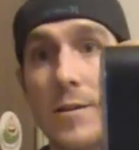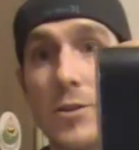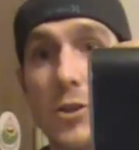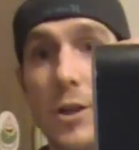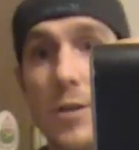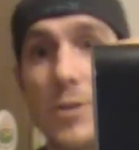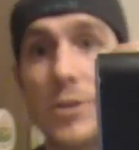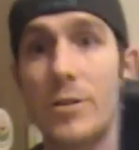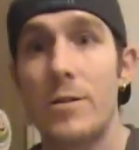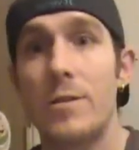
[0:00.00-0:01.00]

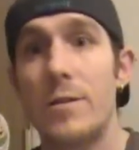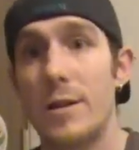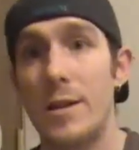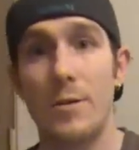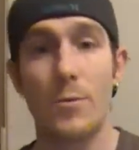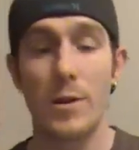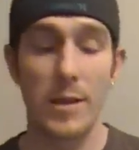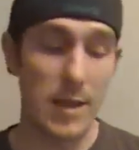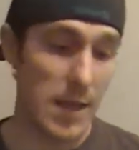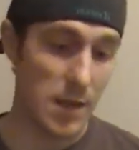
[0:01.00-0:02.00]
charger, you
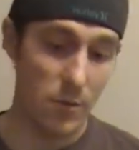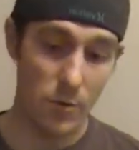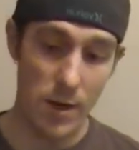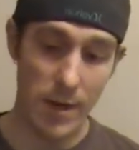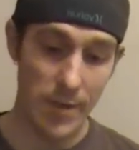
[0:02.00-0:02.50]
really can't go wrong